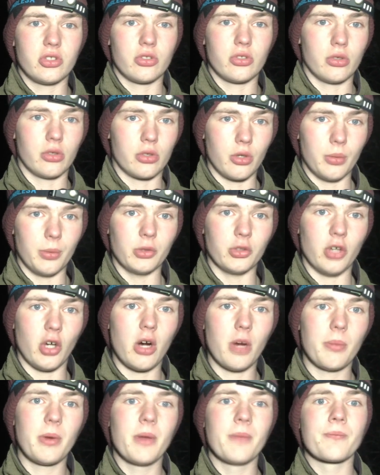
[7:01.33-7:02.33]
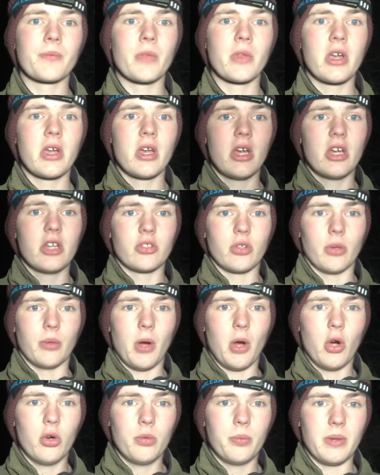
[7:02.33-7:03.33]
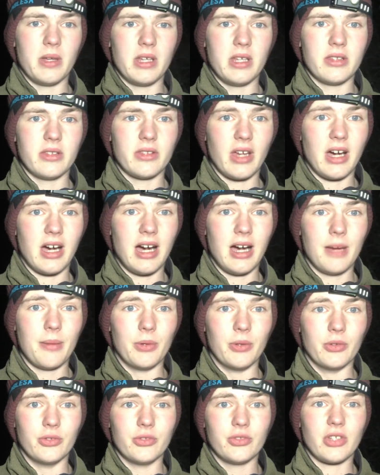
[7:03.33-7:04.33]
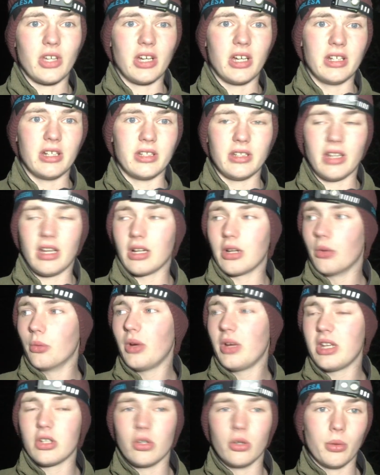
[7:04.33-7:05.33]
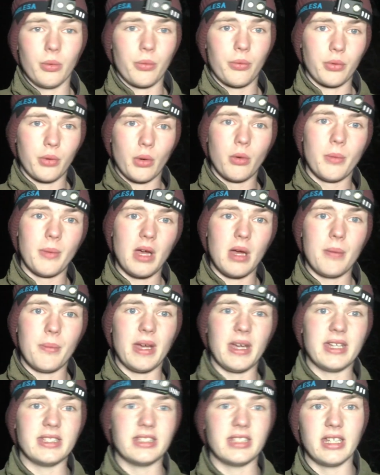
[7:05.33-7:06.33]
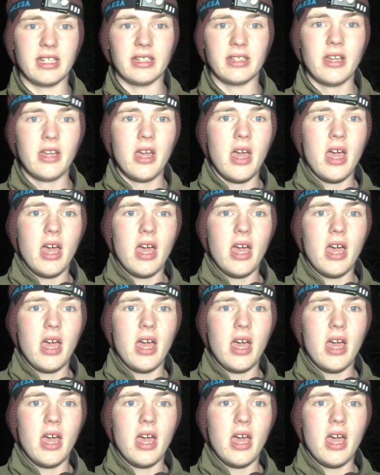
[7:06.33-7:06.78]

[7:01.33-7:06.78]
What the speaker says: he saw a couple top. So I'm hoping that happens and I can wake up, throw a bit of bait in,